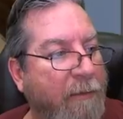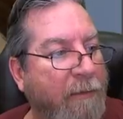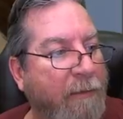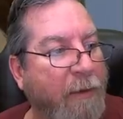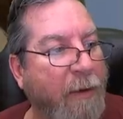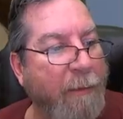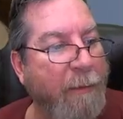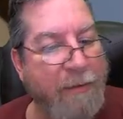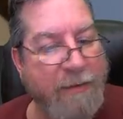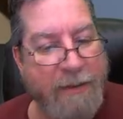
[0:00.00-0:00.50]

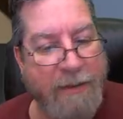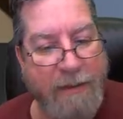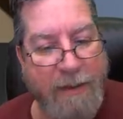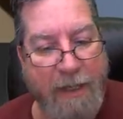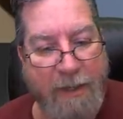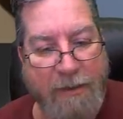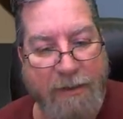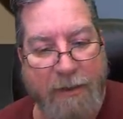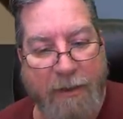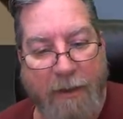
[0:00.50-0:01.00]

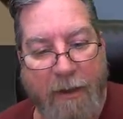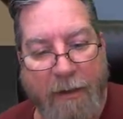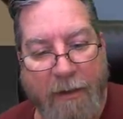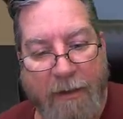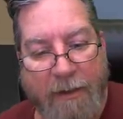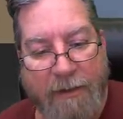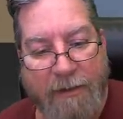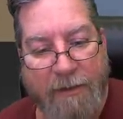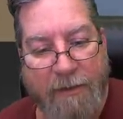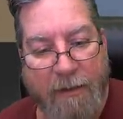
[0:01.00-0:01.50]
representational
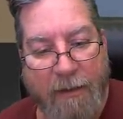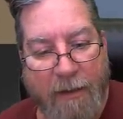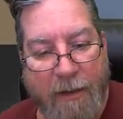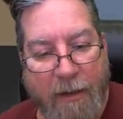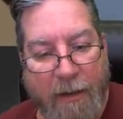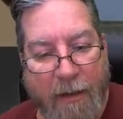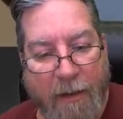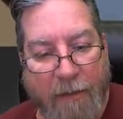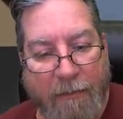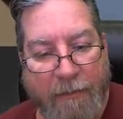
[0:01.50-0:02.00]
artist,
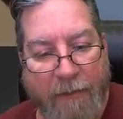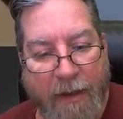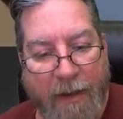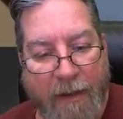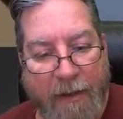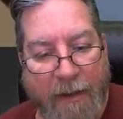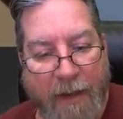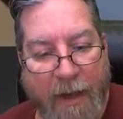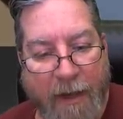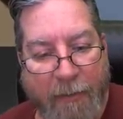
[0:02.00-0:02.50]

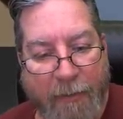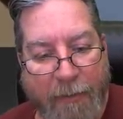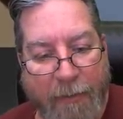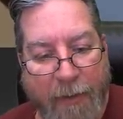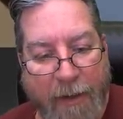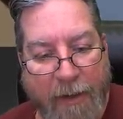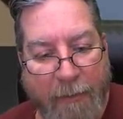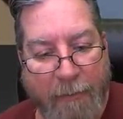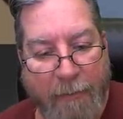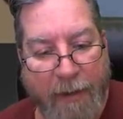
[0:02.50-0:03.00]
then I would
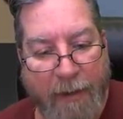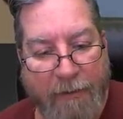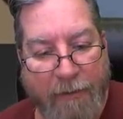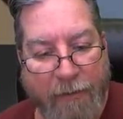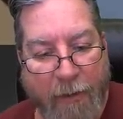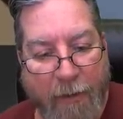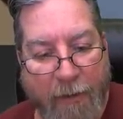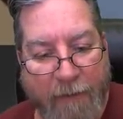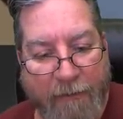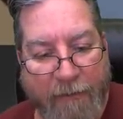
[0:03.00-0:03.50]
recommend
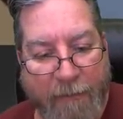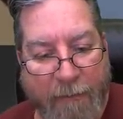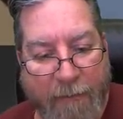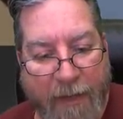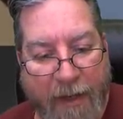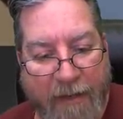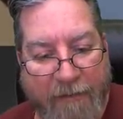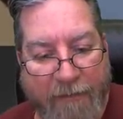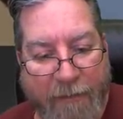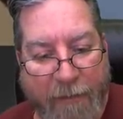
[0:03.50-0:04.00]
drawing from
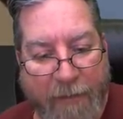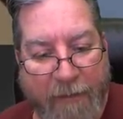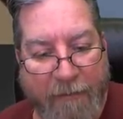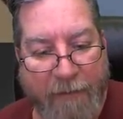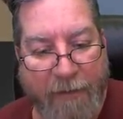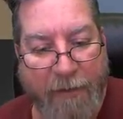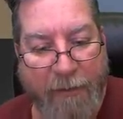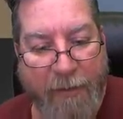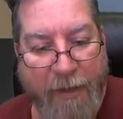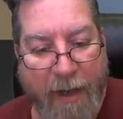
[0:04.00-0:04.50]
life whenever
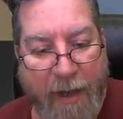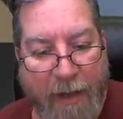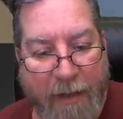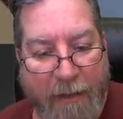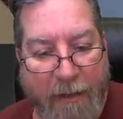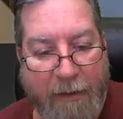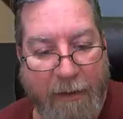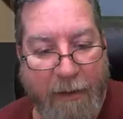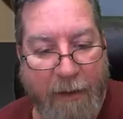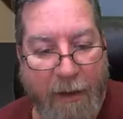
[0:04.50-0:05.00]
you
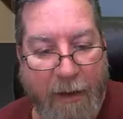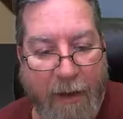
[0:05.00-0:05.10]
can.